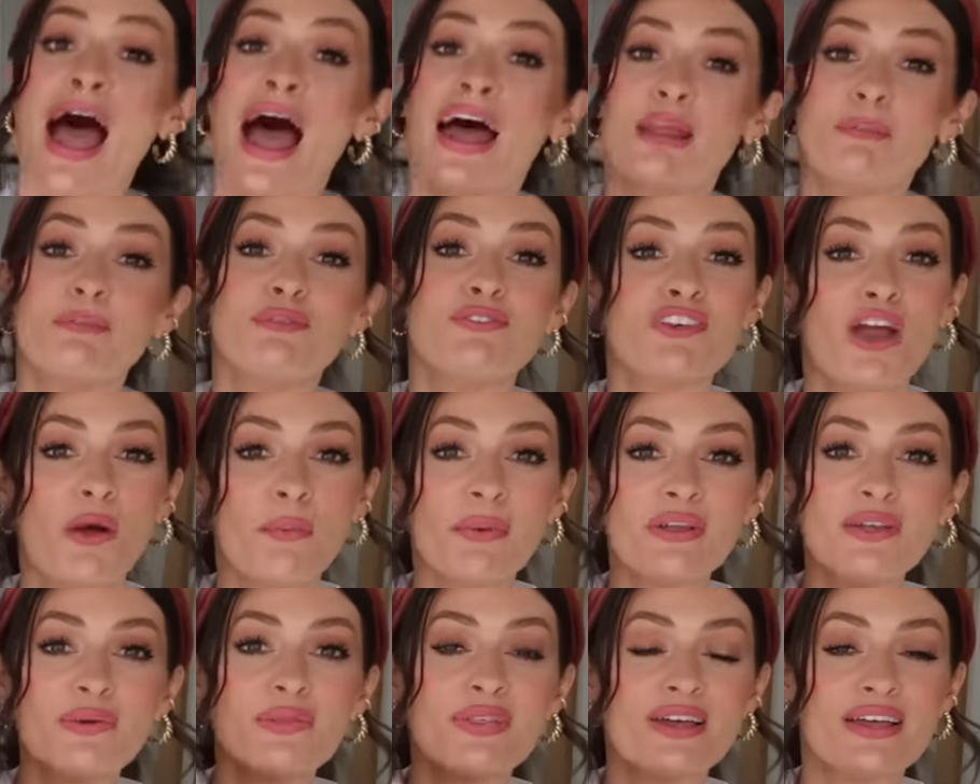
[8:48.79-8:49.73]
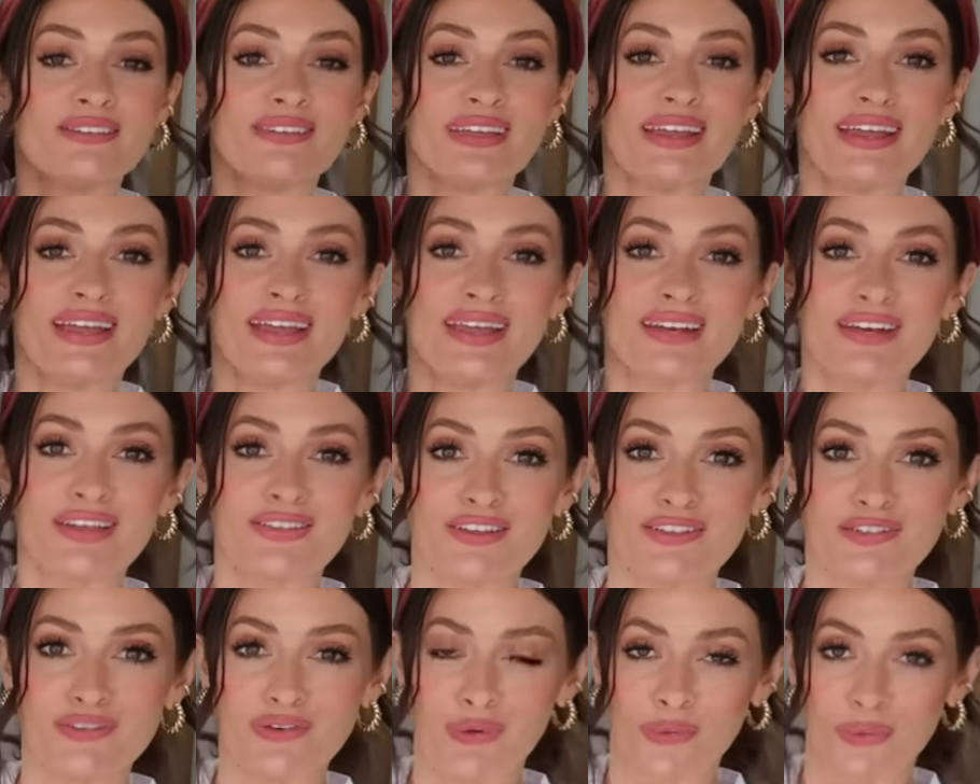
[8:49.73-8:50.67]
And I'm showing you this in
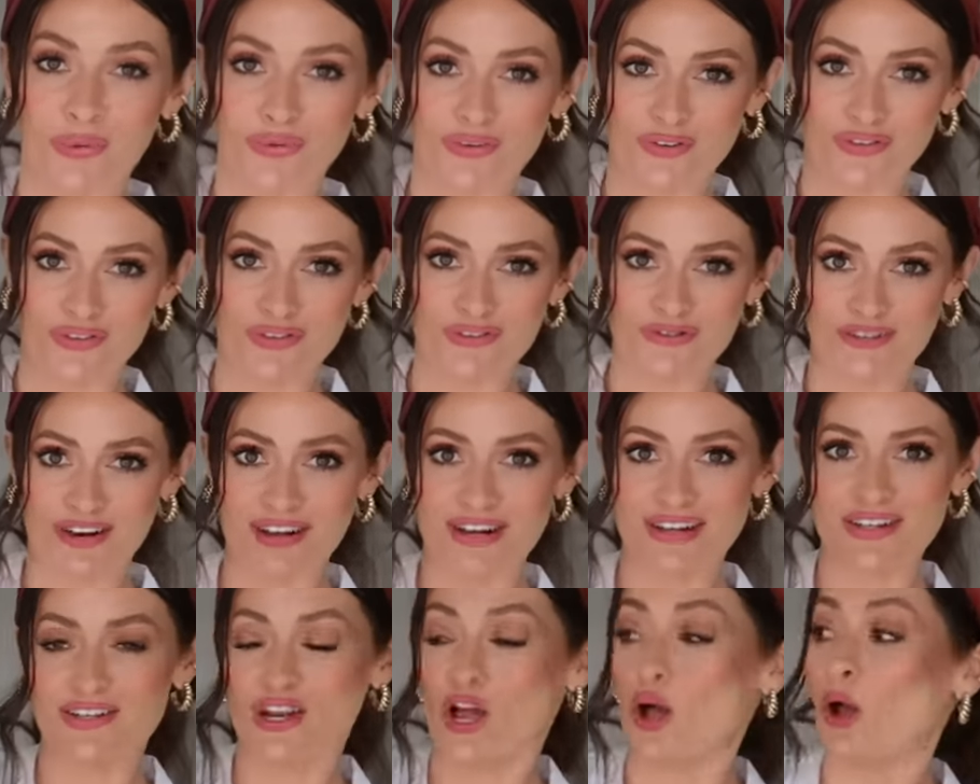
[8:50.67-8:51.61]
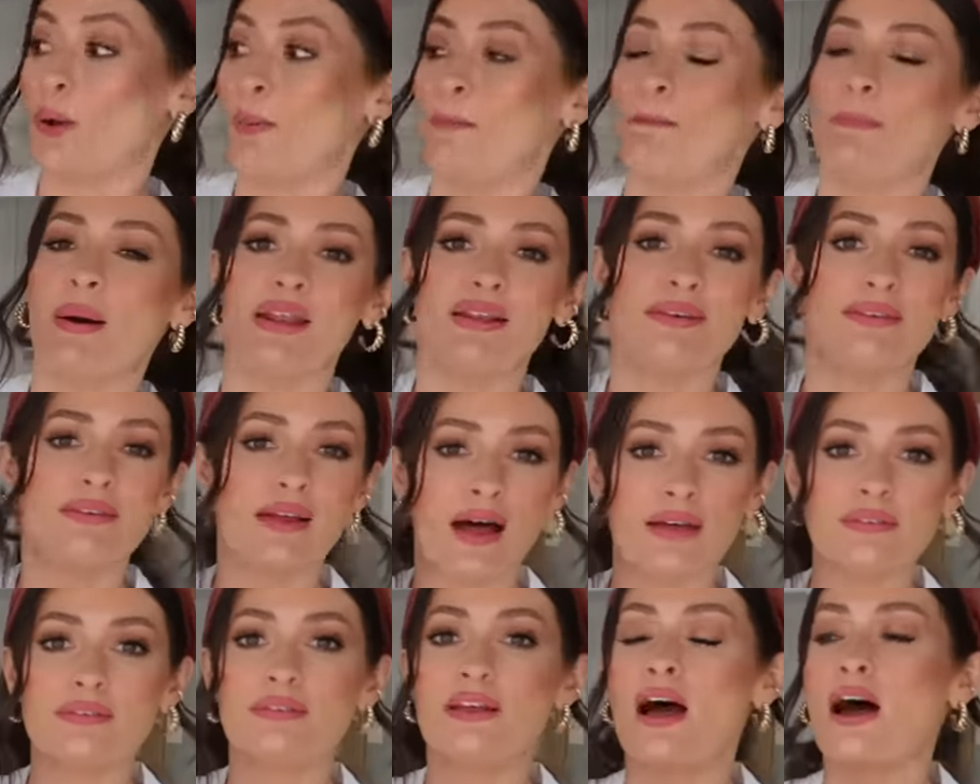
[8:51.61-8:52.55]
this gorgeous green tone, but it
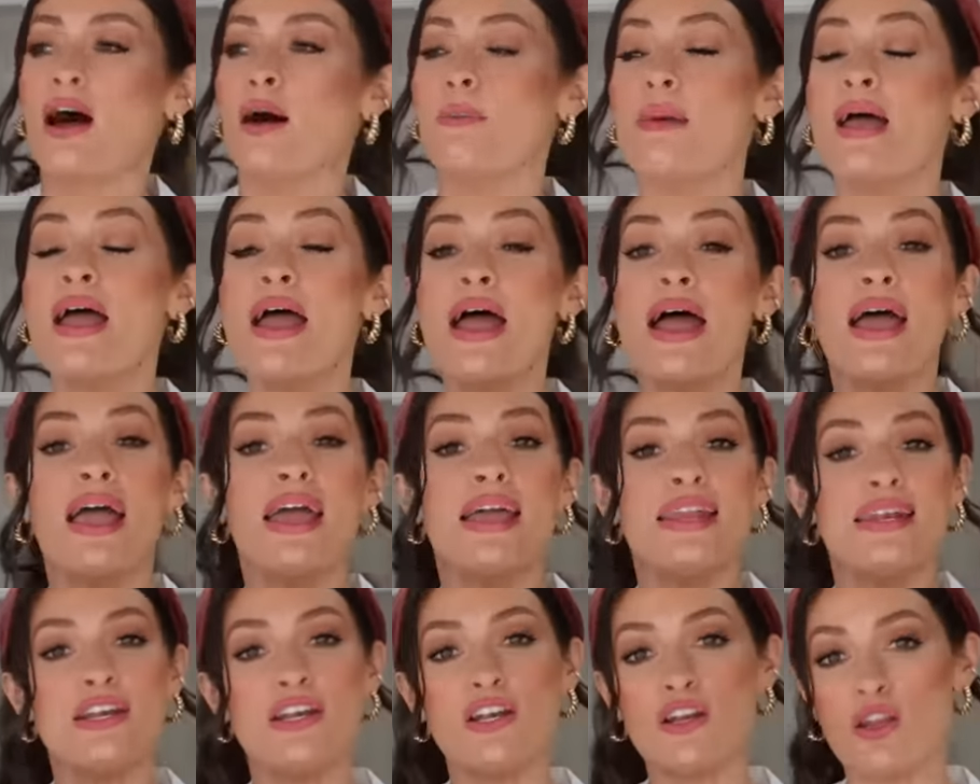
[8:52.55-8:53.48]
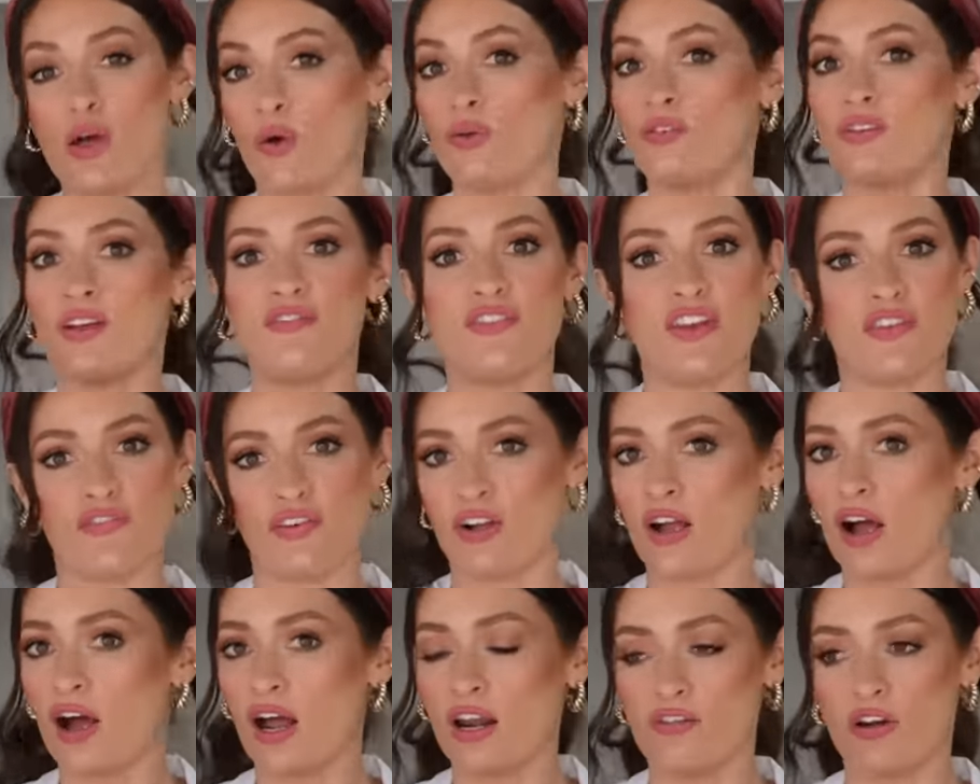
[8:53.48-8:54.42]
does come in lots of
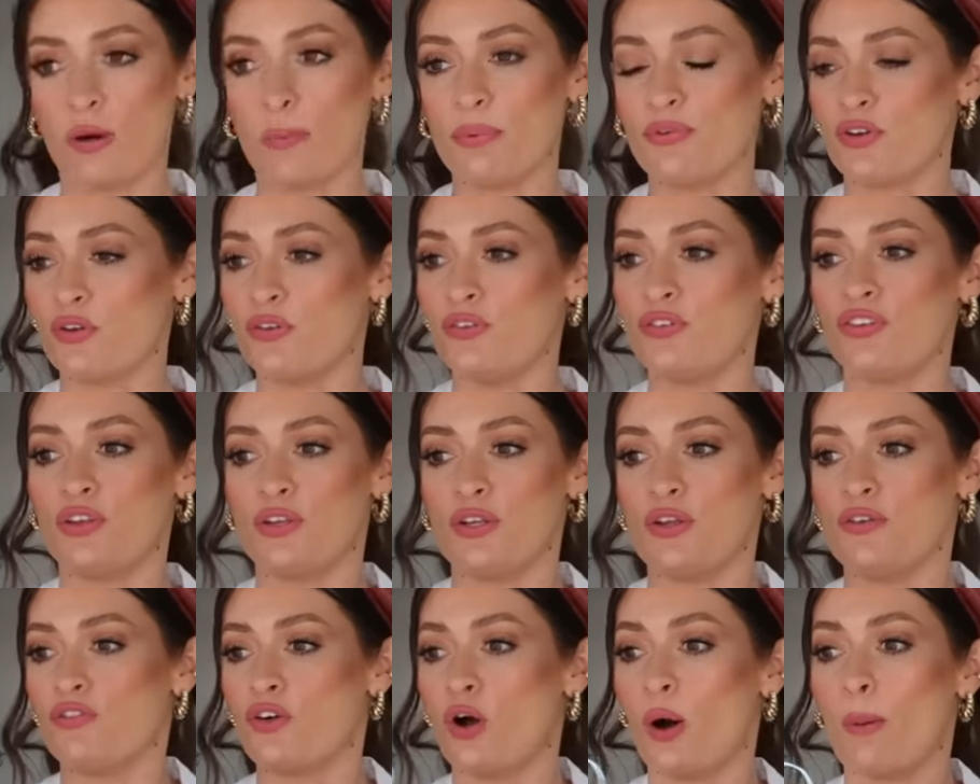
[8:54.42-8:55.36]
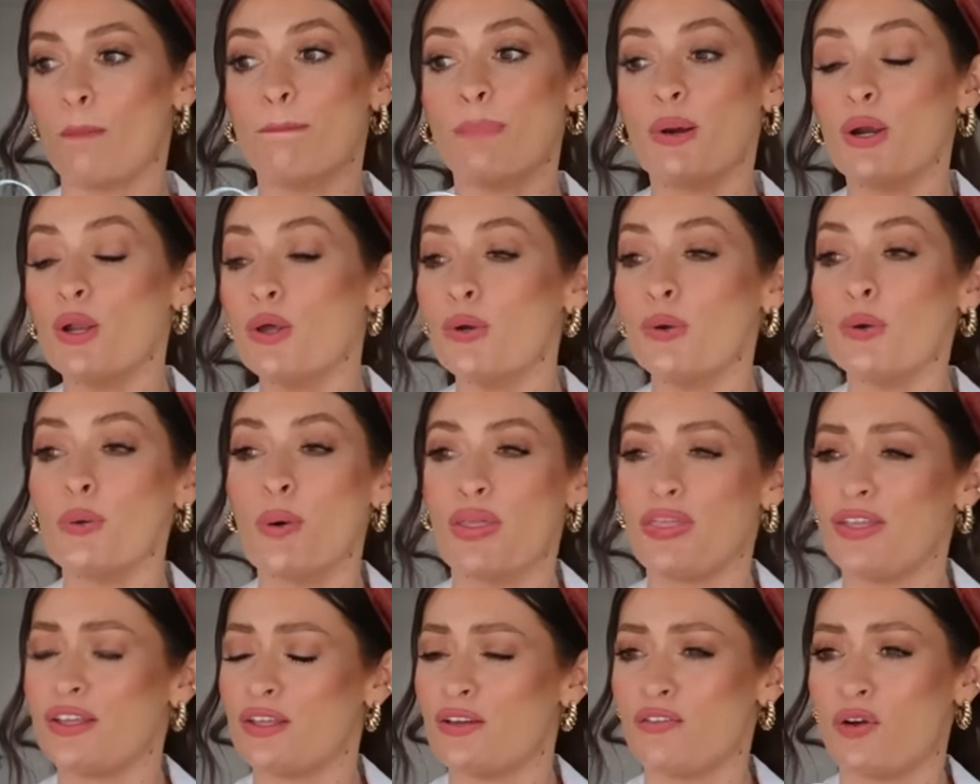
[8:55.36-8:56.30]
different colour options. So you've got blue,
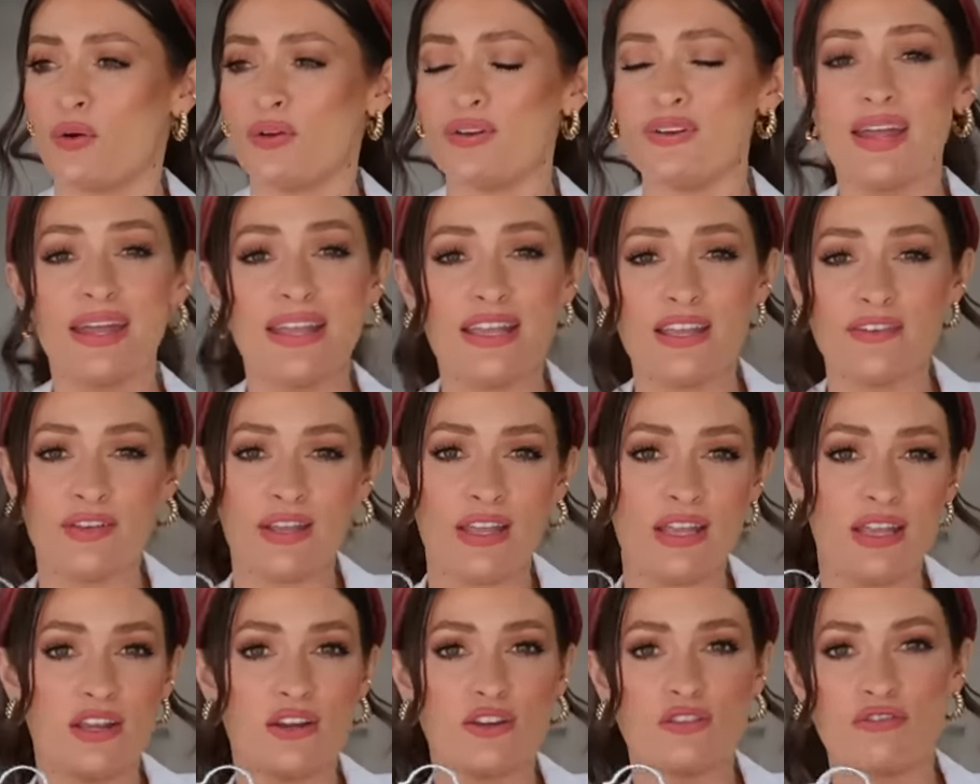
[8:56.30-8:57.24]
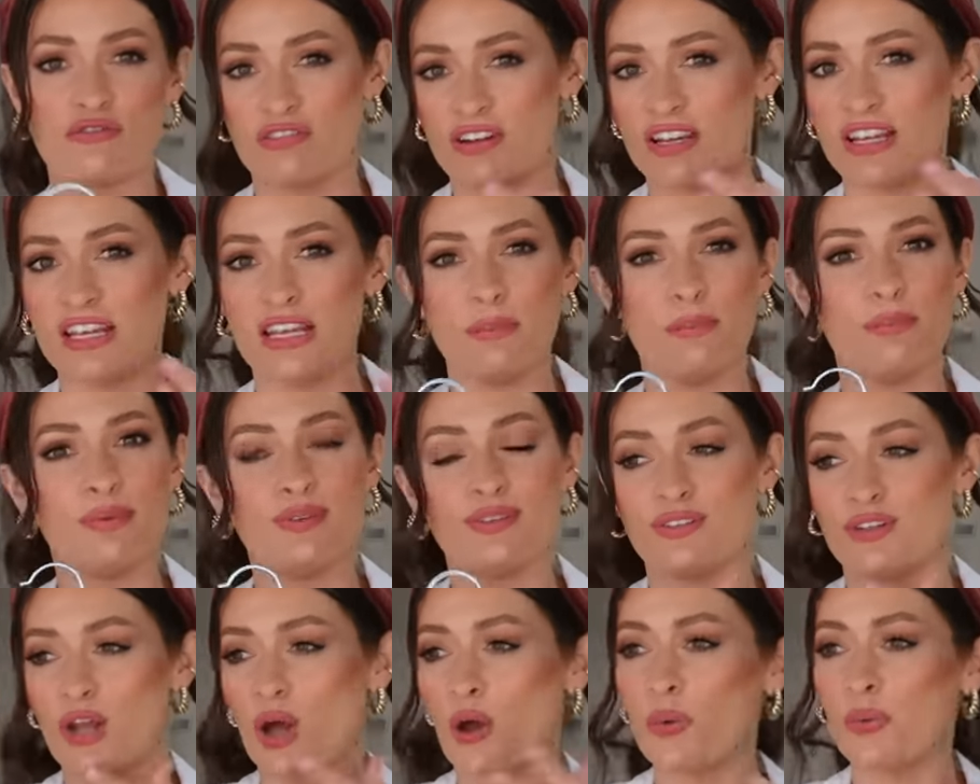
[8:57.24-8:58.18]
I think you've got navy, cream,
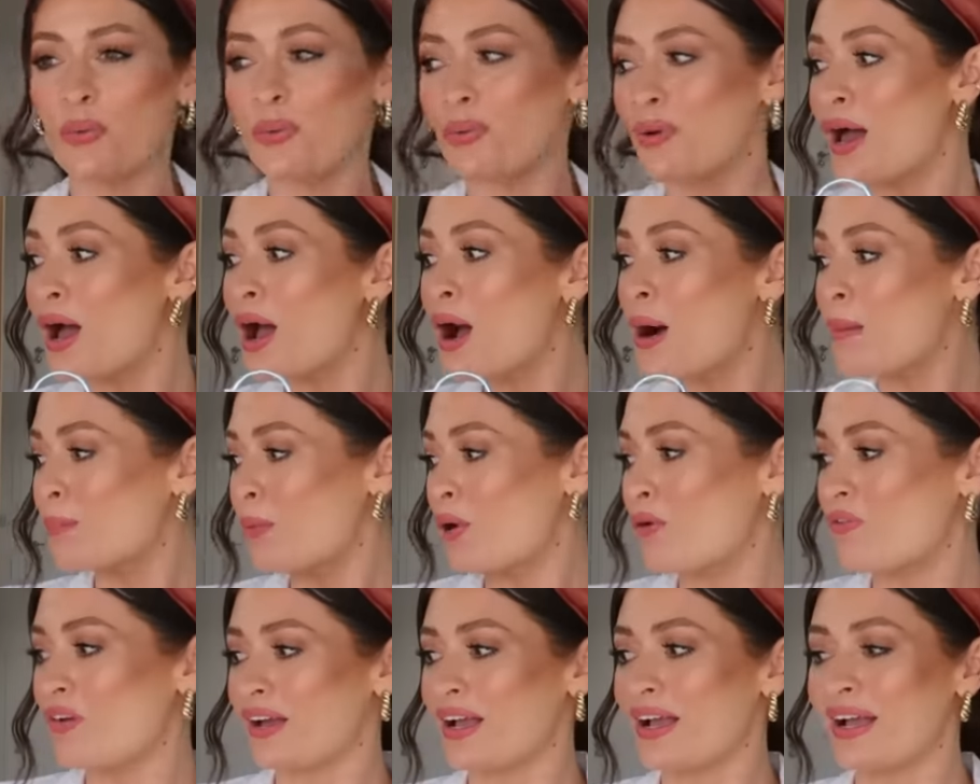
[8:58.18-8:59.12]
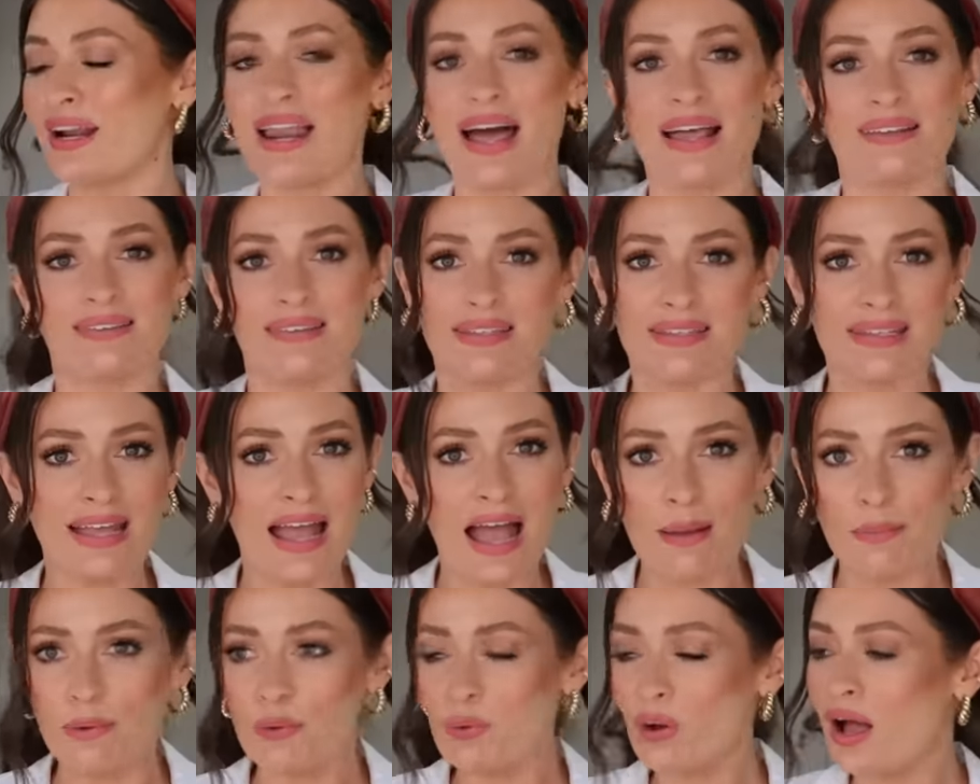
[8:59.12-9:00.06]
stone, more of like a classic
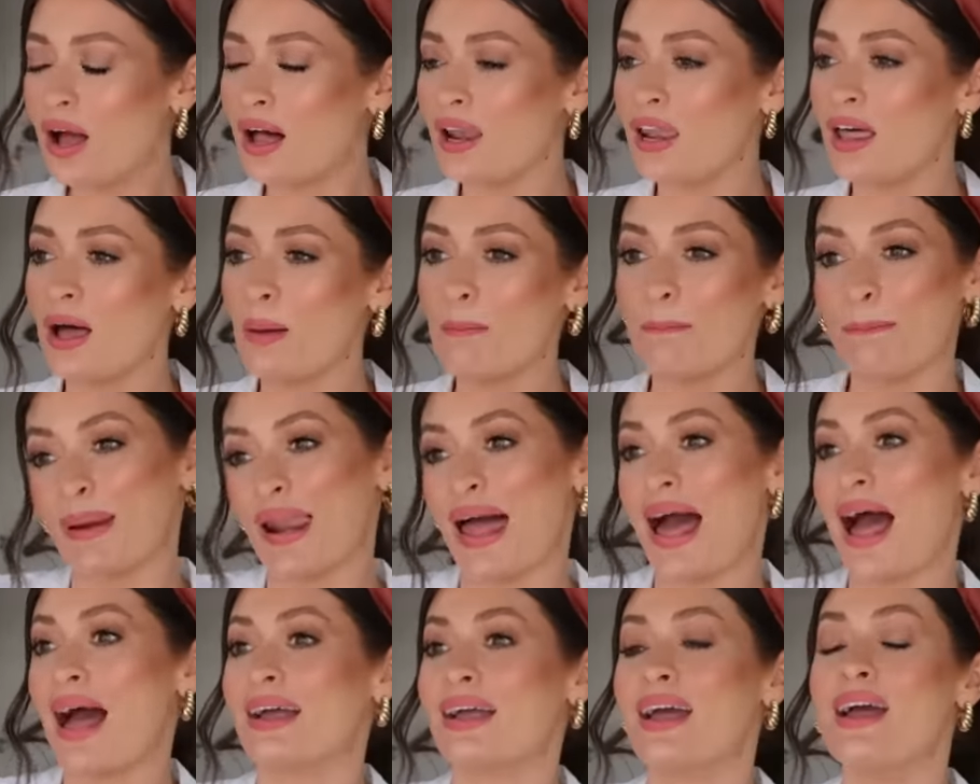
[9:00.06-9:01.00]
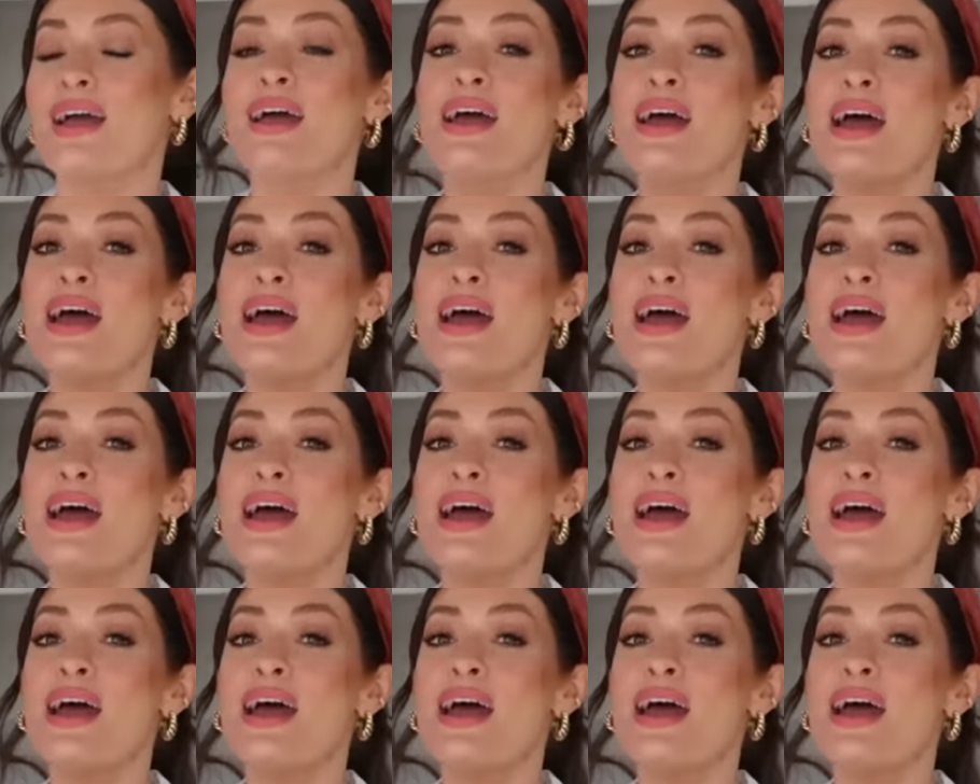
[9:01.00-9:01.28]
camel colour, black.